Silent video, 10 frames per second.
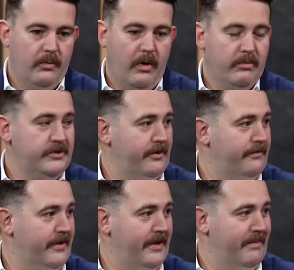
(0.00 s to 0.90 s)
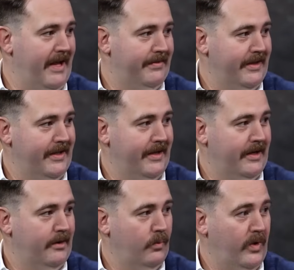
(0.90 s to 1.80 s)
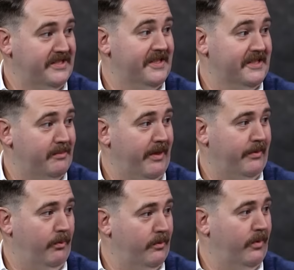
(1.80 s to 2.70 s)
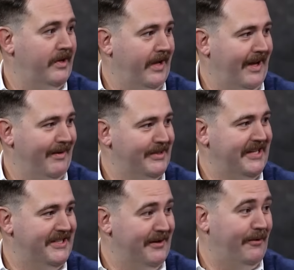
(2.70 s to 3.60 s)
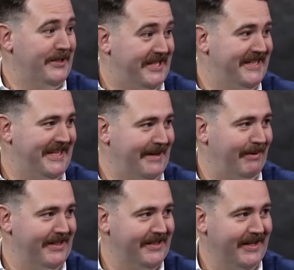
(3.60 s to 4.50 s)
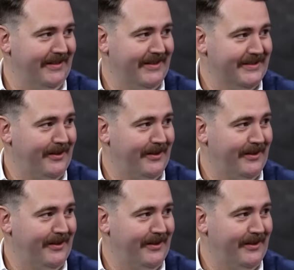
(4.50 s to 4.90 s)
Well, we shouldn't forget, Matt, that Winston Smith, 1984, did take place in England.